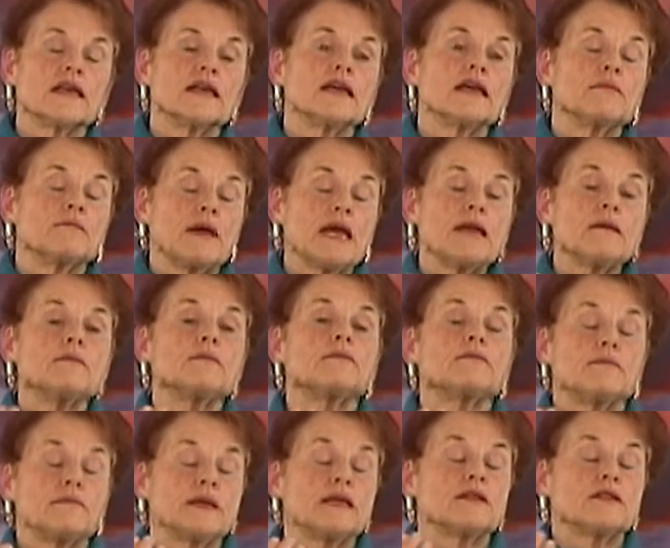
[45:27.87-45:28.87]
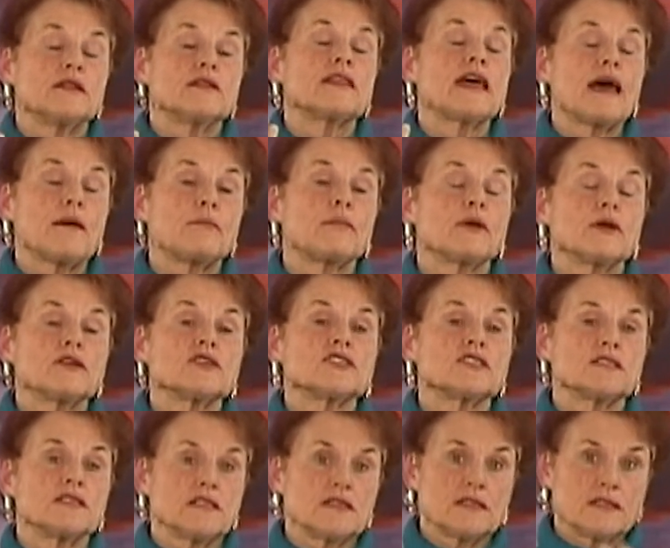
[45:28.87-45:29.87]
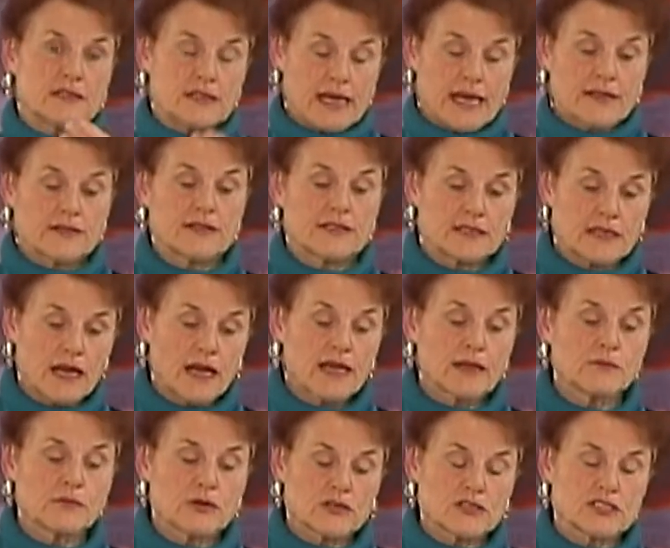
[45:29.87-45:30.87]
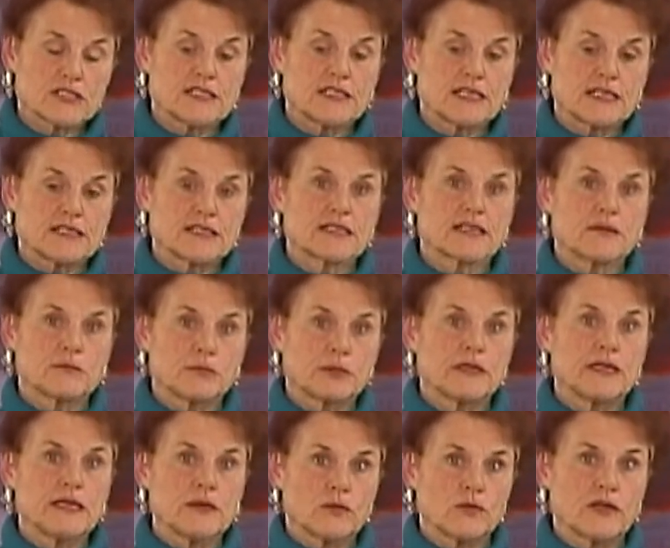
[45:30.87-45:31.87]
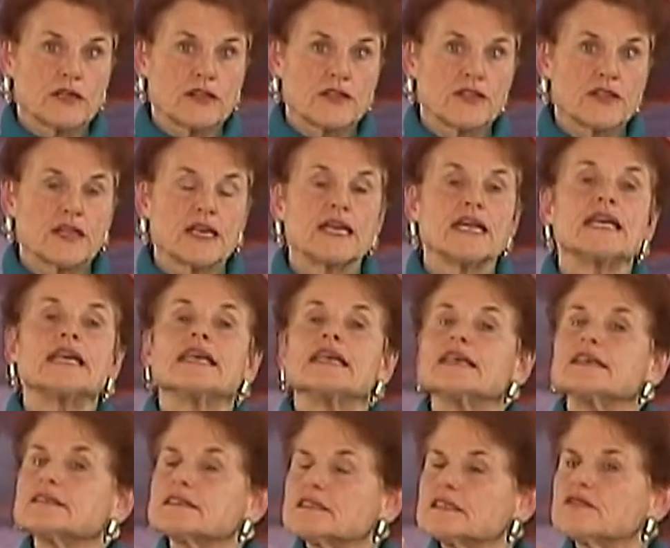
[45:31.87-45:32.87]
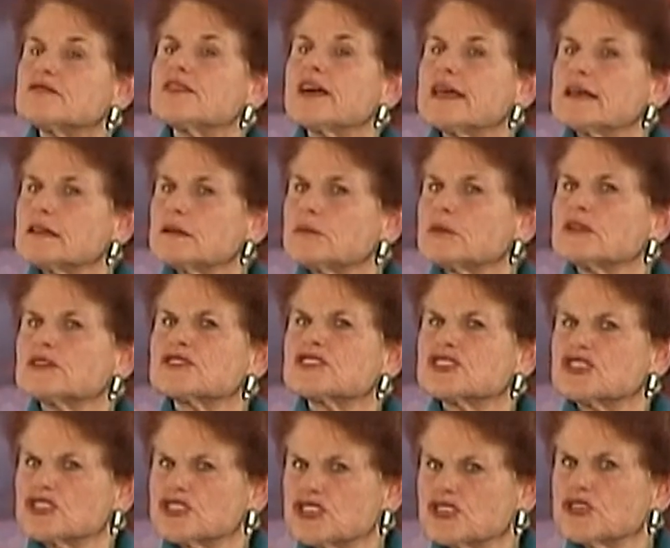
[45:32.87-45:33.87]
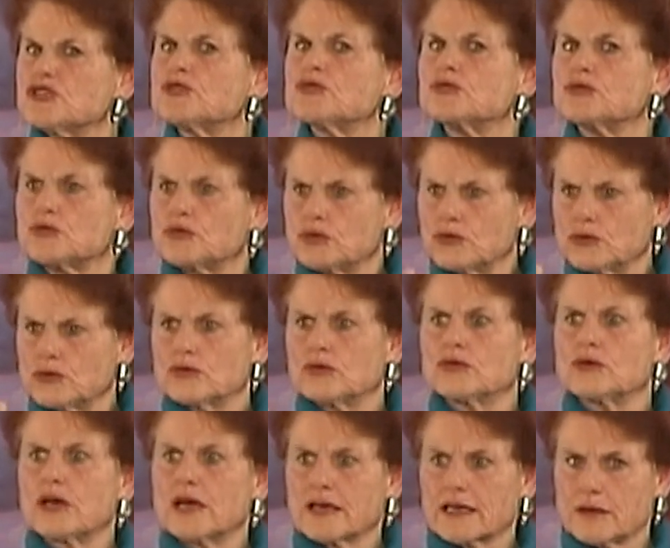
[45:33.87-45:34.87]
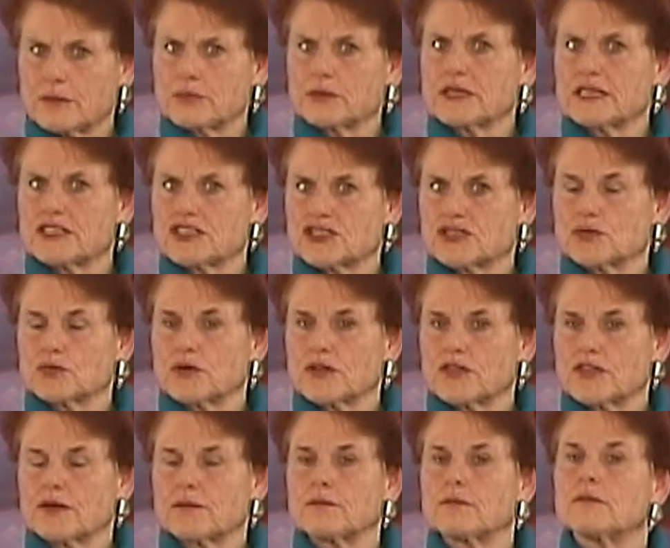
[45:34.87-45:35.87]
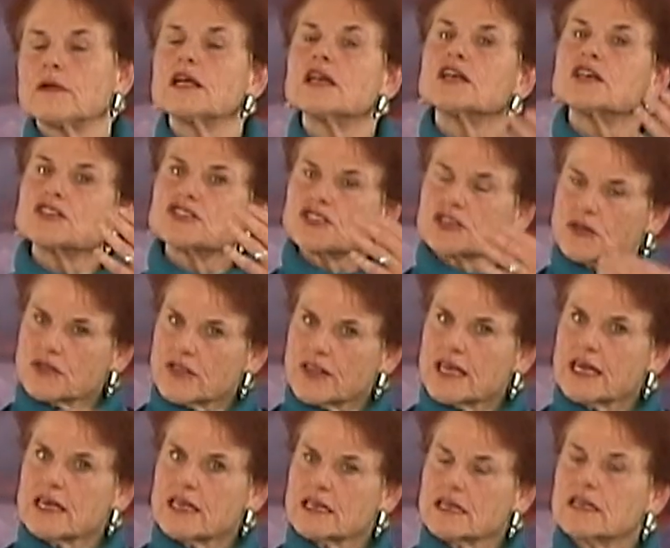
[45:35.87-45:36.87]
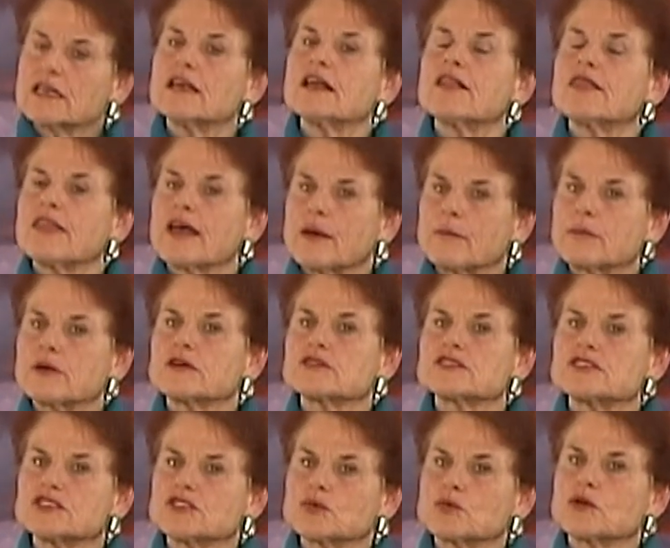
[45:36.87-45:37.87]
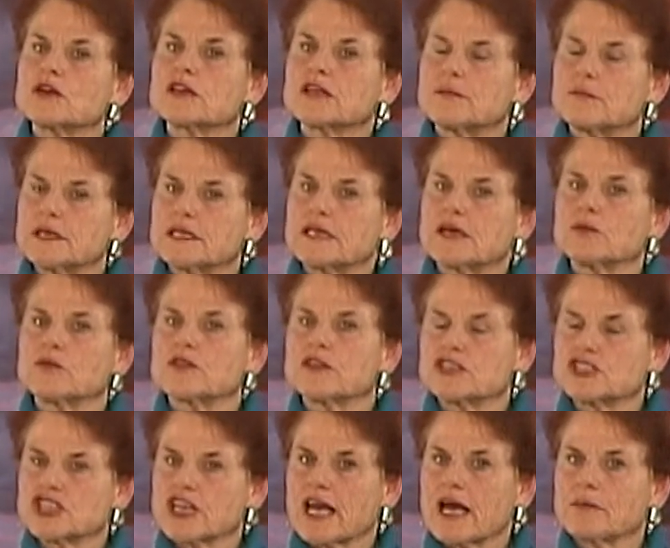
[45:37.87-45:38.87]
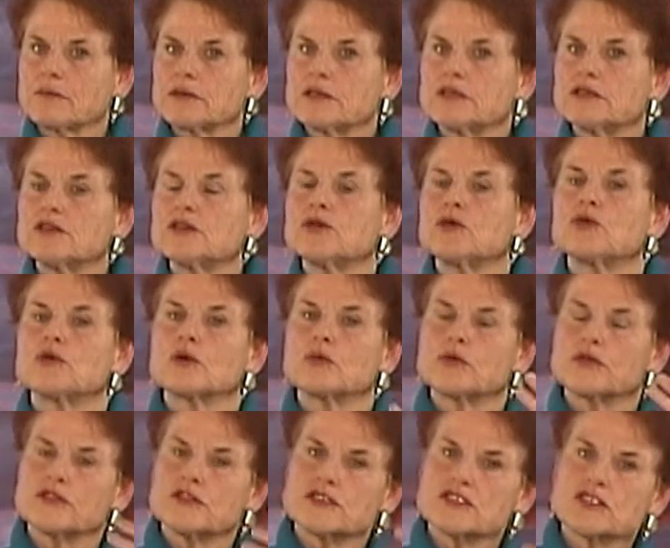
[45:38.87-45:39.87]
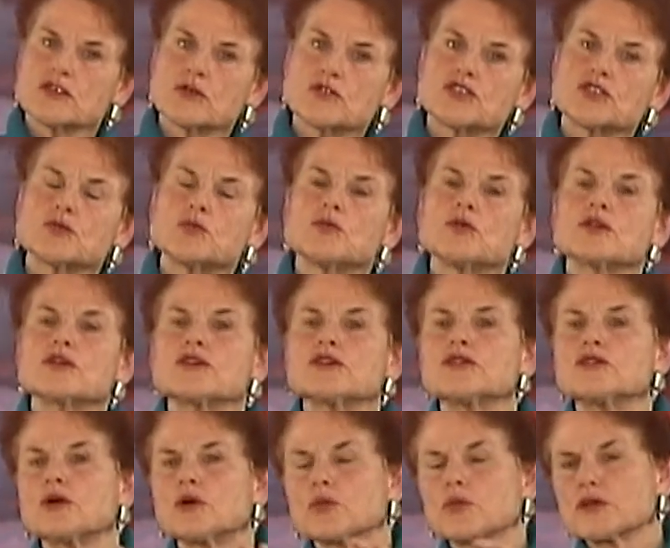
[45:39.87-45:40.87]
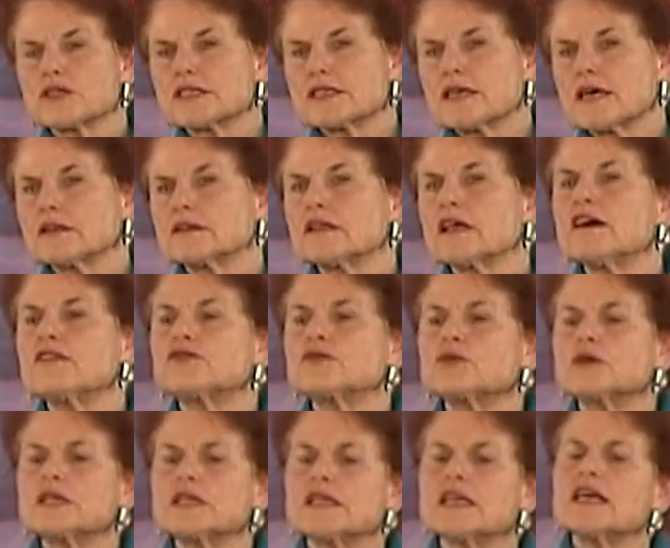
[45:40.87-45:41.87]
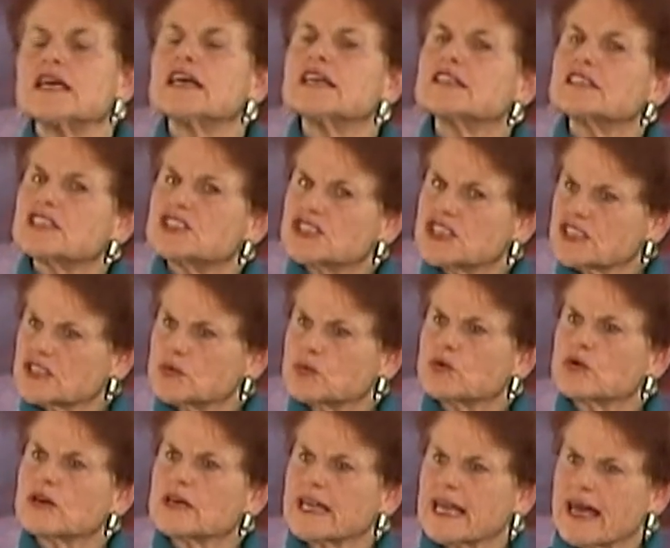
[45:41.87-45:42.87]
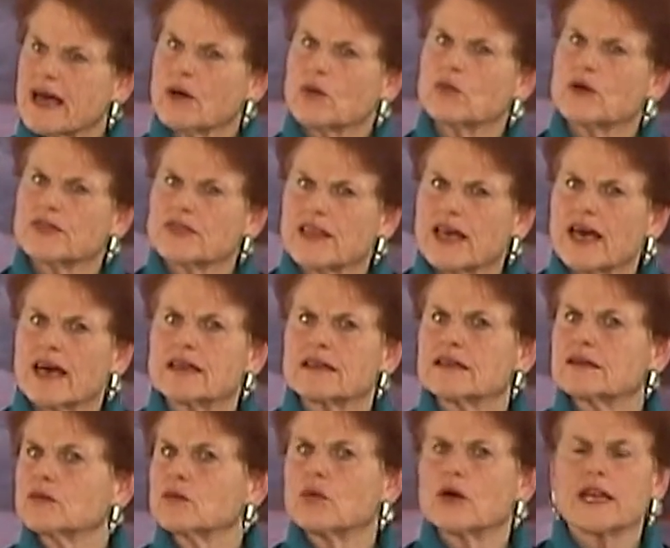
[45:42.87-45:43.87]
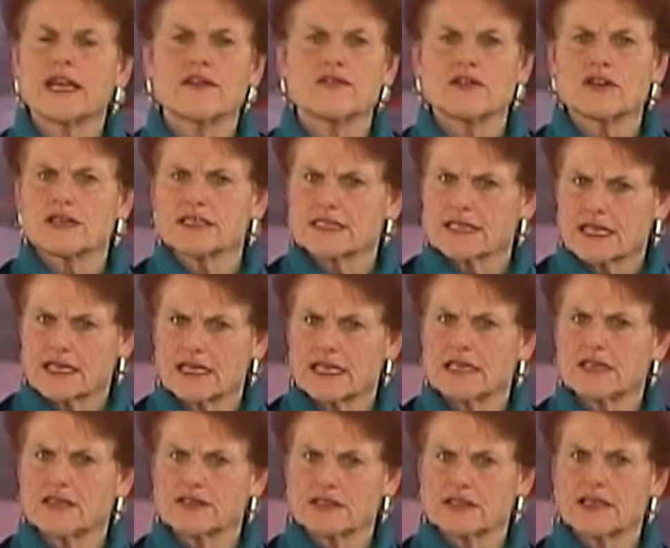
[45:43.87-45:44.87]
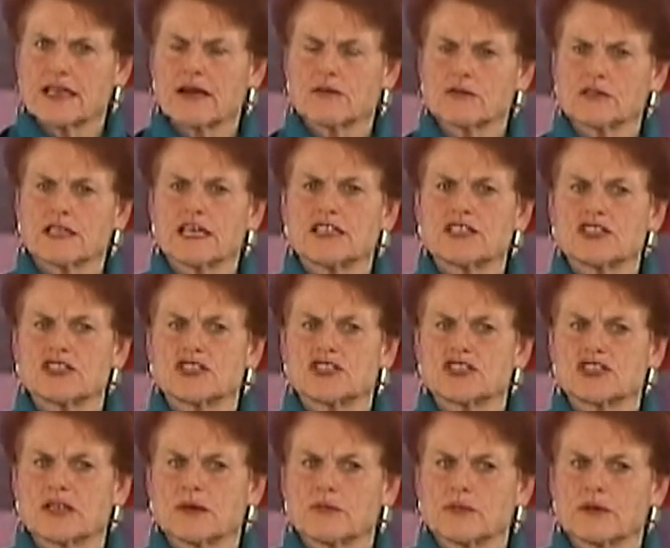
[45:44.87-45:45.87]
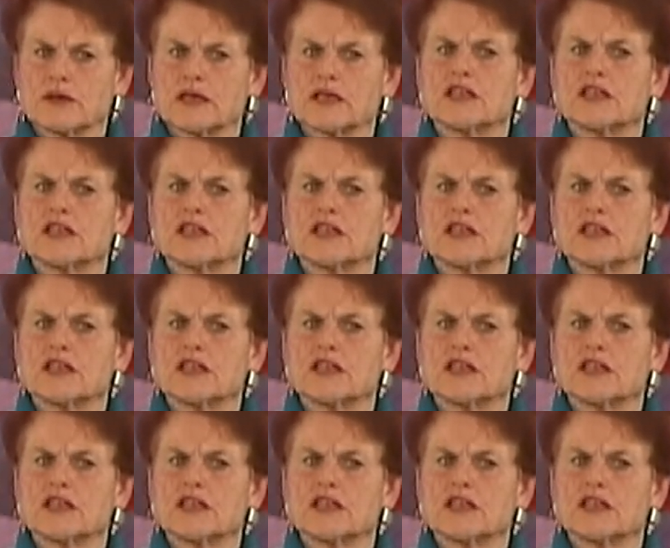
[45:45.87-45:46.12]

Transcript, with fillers: It may be that that person that, that the dying person needs to complete with isn't available to do a completion with them. So then that person's work can be done with the chaplain or with the social worker or with a loved one to just work out what that whatever is unhealed in that relationship.